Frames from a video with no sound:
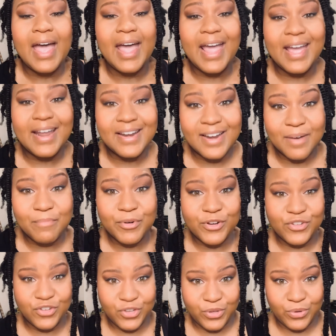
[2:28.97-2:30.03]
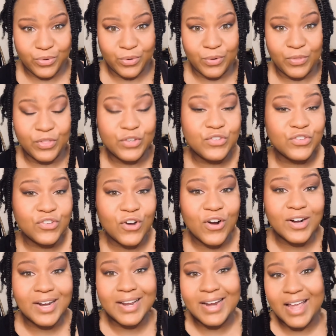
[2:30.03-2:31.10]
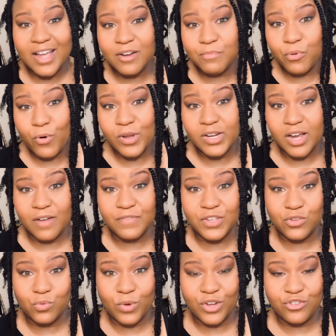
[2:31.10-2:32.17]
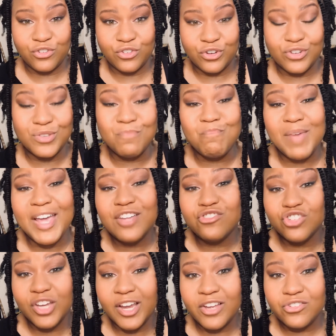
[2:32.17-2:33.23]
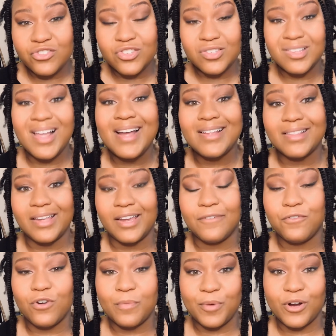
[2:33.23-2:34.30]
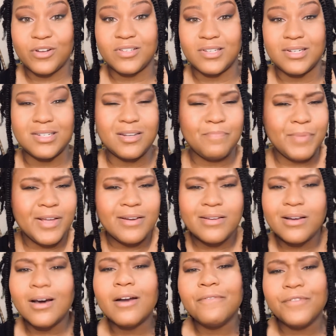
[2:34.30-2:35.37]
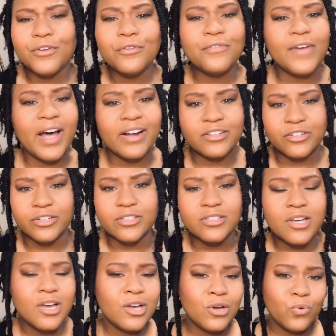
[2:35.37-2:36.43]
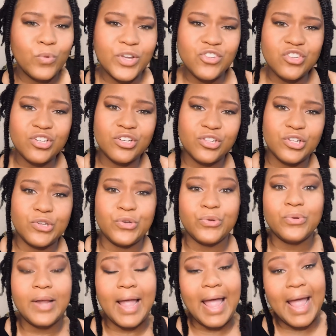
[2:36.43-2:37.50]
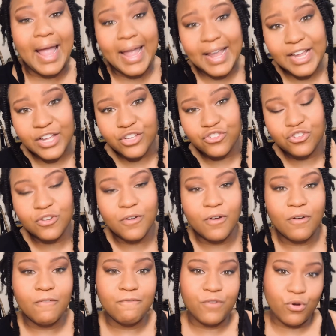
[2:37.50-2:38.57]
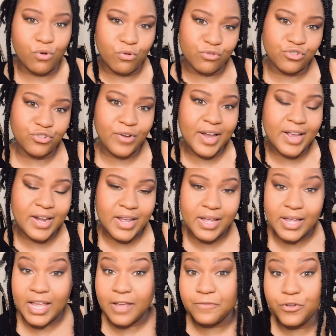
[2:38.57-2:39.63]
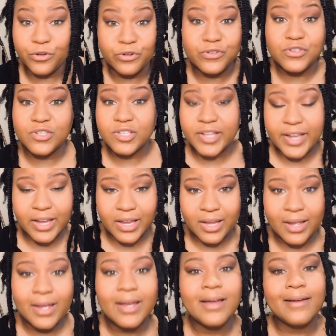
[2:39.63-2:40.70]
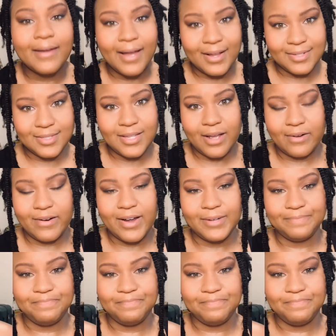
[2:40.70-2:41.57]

And number two, the start and end point of these registers may change slightly for a person, depending on a few factors, which include age, vocal training, if you're sick, etc.